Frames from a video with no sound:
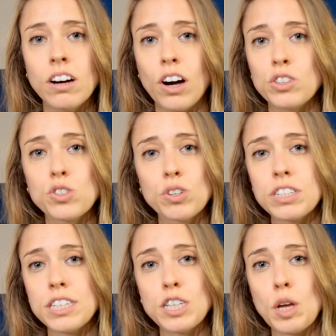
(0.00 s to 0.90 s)

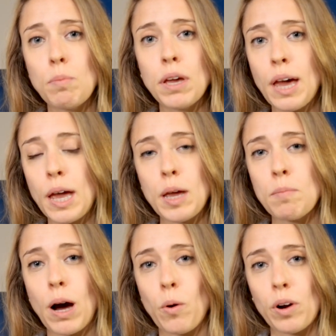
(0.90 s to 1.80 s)
Uncertainty became
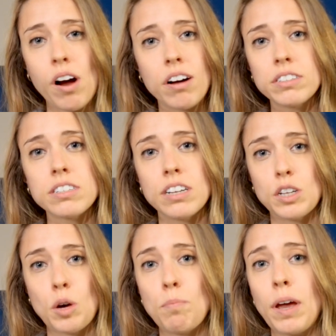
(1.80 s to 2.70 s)
our constant
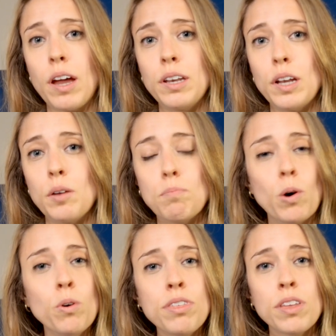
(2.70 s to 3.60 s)
companion,
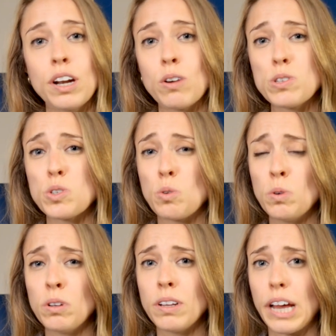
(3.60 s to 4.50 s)
both in our
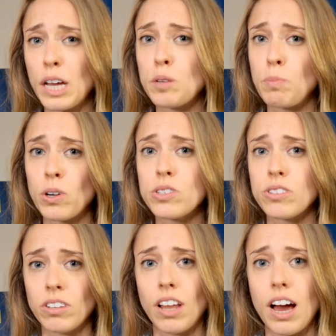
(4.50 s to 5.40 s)
school and
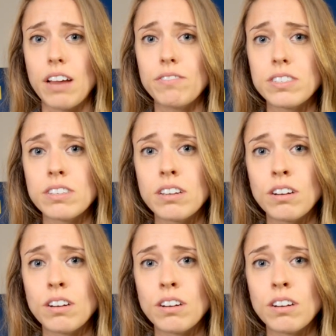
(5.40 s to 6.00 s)
personal lives.